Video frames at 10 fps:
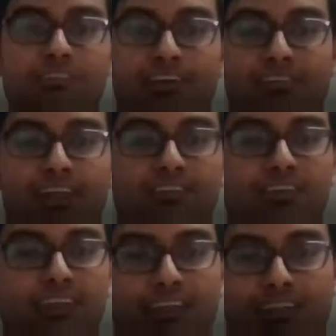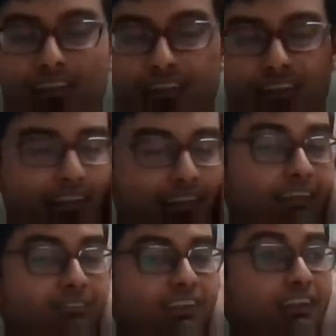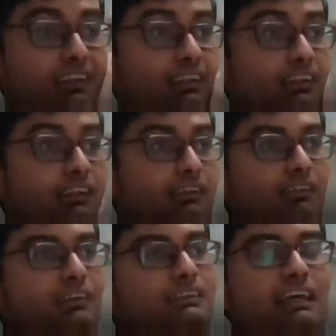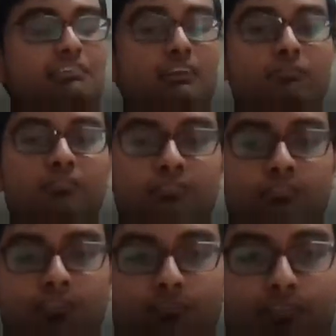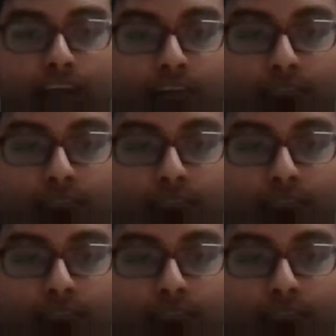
we are doing it in chapter 7 from 5.